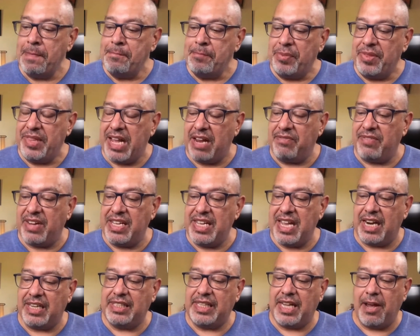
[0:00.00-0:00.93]
that
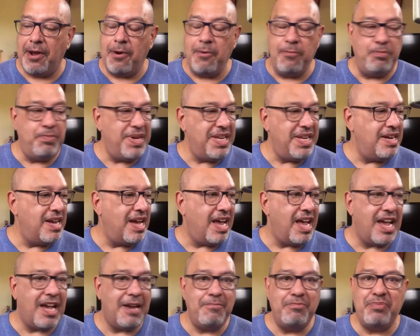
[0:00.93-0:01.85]
Vallarta Opina
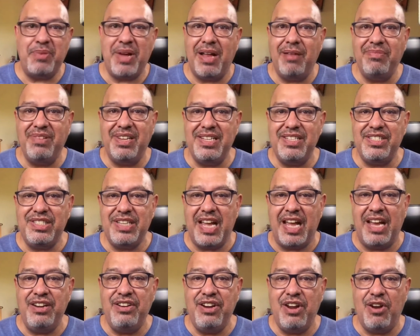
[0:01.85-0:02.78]
had published
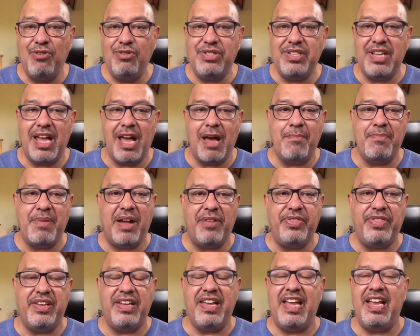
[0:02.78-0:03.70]
a note
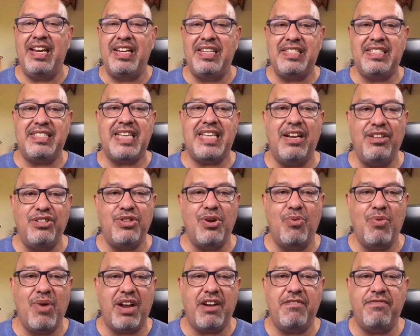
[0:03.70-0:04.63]
about the El Salto
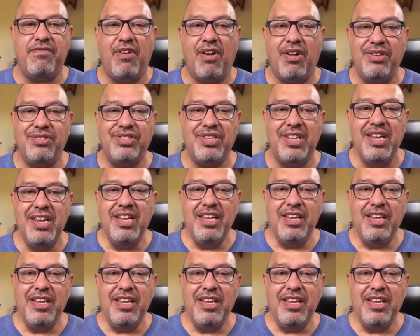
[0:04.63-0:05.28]
waterfalls